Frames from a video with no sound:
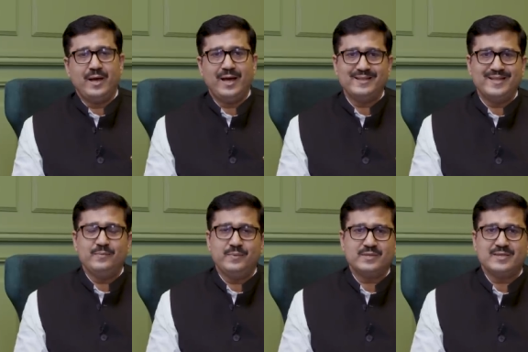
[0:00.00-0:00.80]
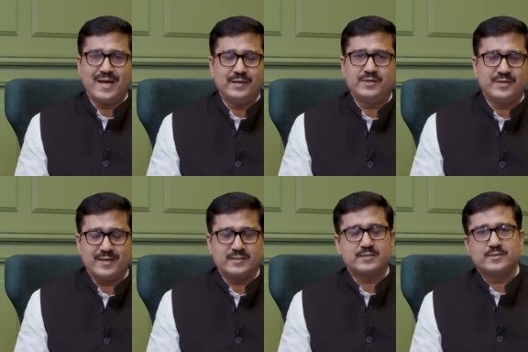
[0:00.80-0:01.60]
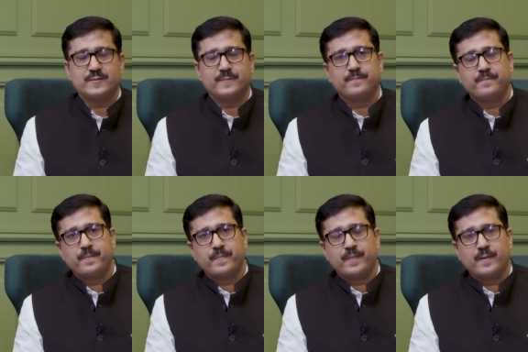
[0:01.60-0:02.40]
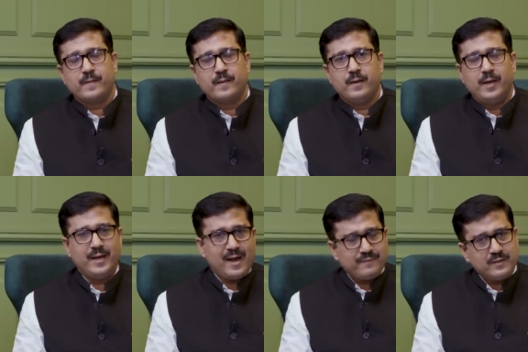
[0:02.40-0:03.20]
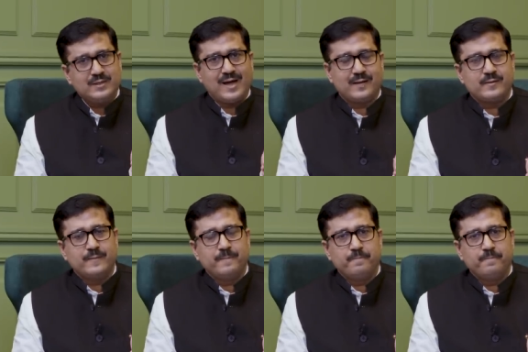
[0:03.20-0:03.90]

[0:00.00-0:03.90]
and then personality test. And after that,